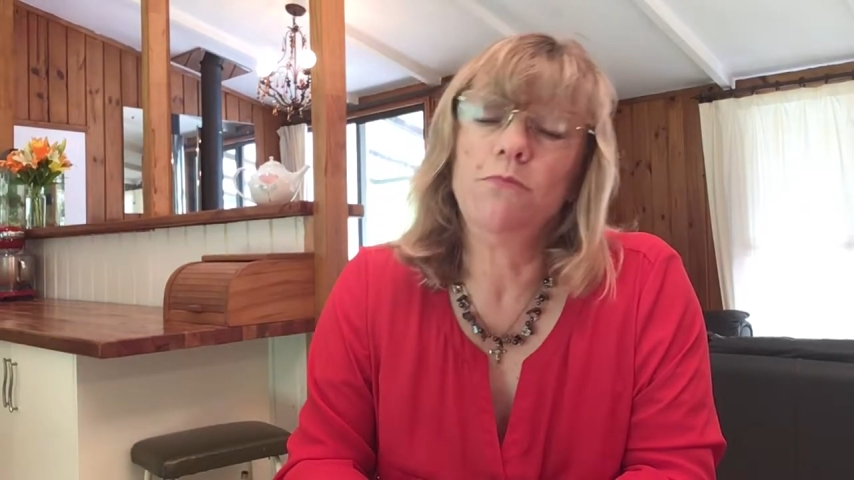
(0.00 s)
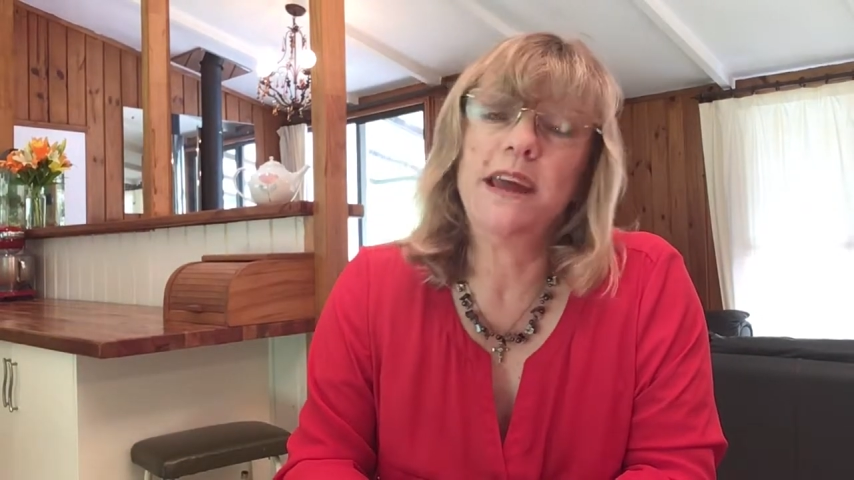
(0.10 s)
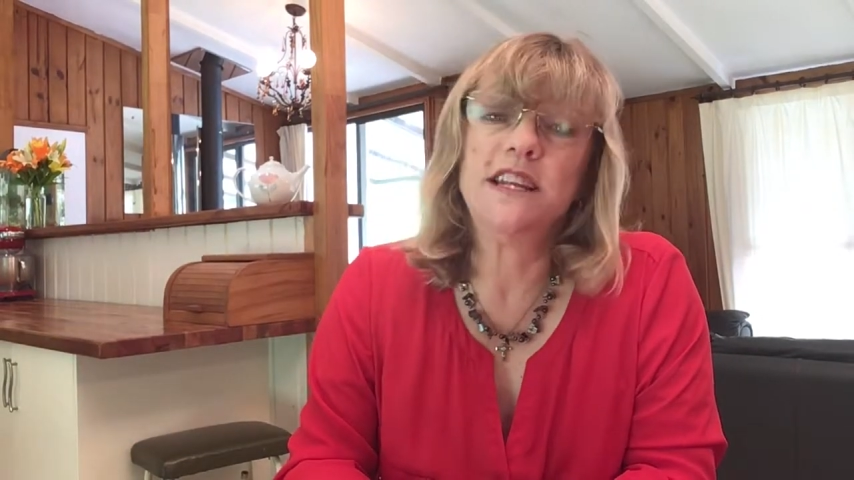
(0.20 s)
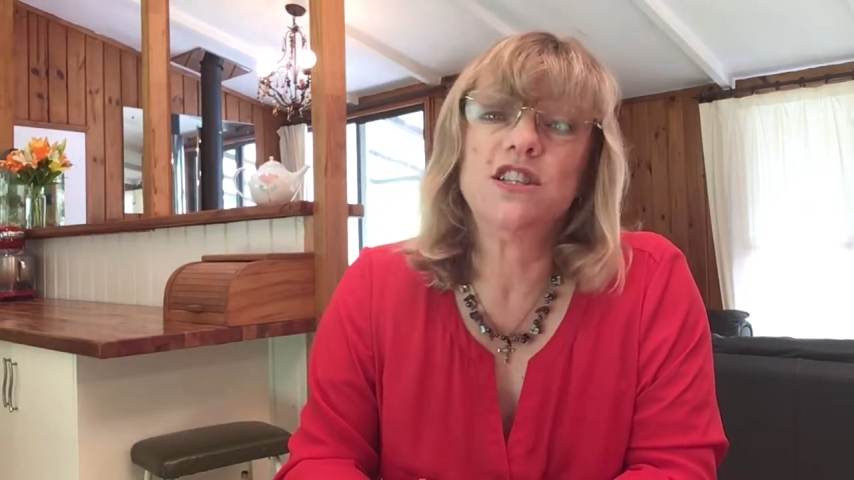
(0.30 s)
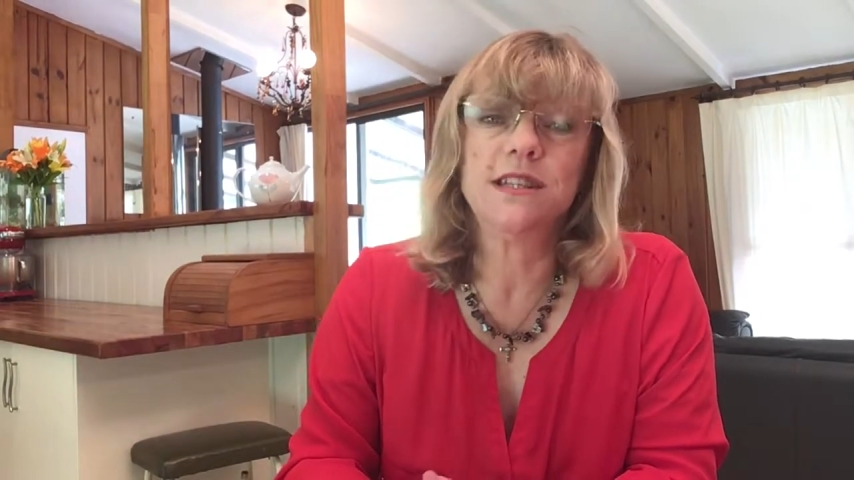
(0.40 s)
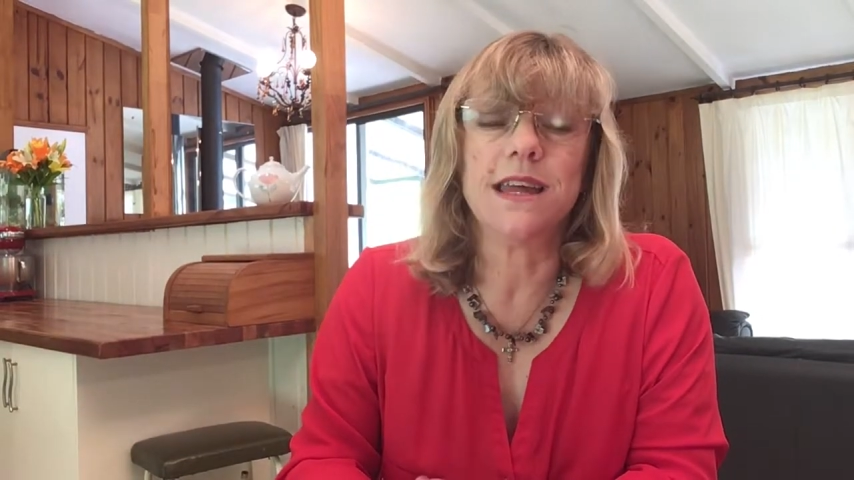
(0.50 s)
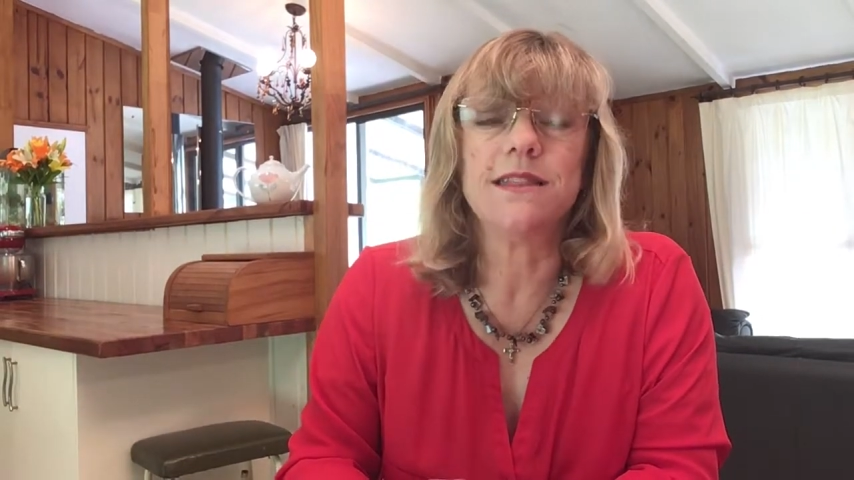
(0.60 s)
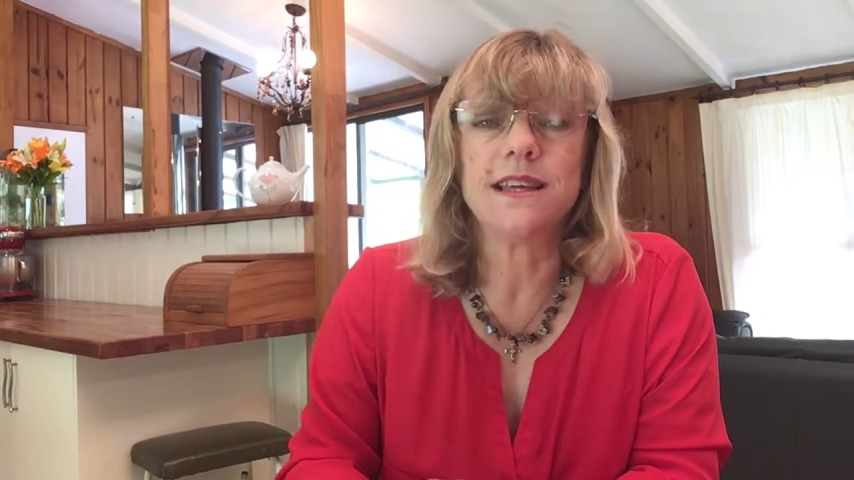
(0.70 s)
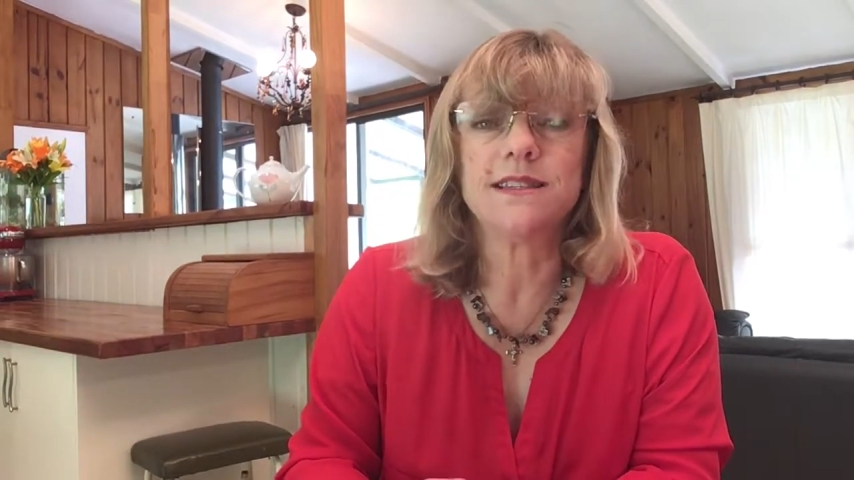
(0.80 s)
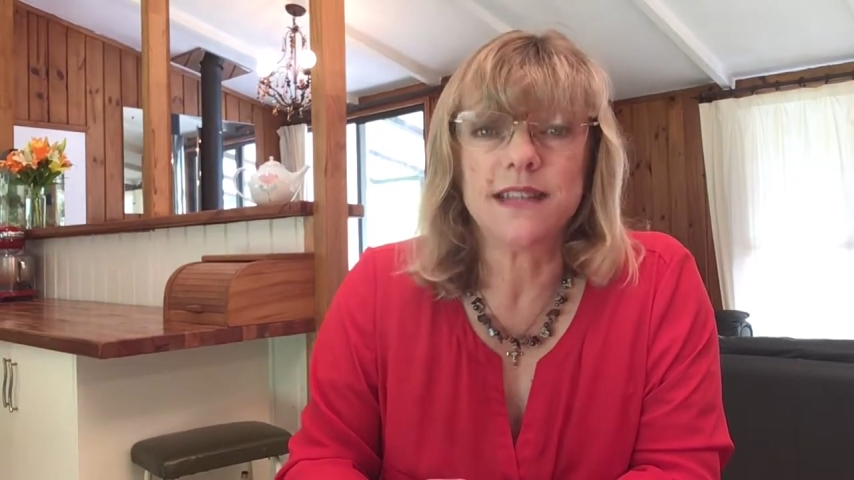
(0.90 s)
manage to get
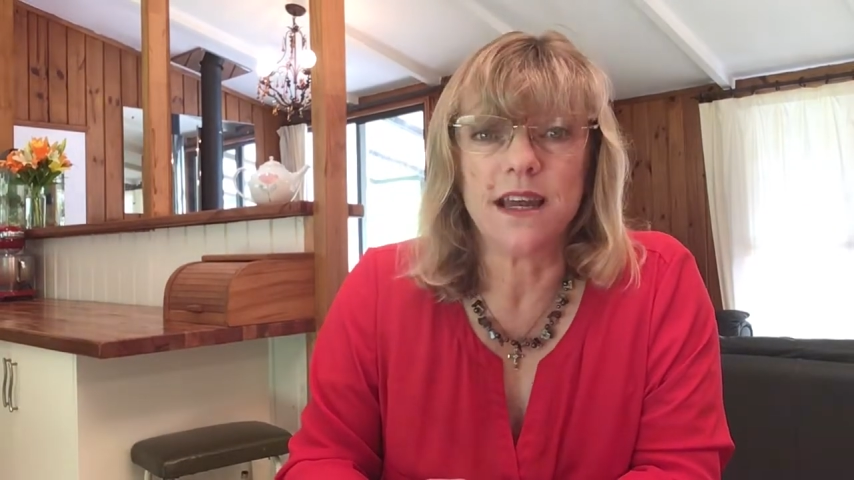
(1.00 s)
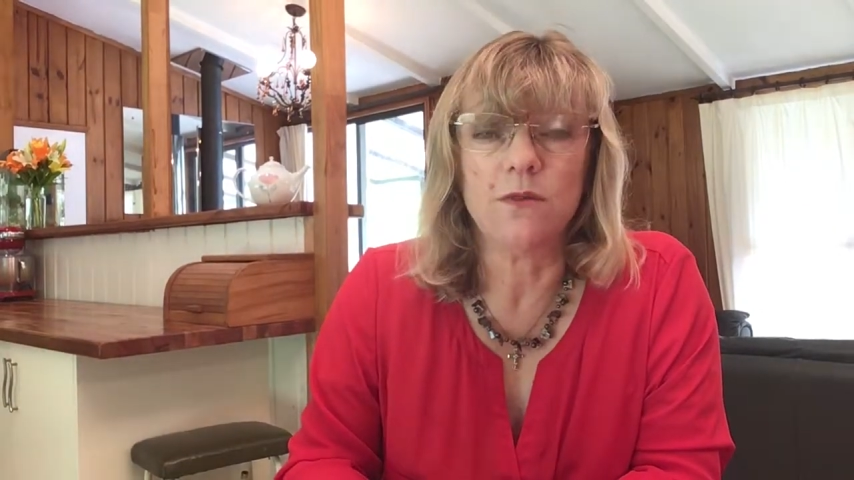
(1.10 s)
things done,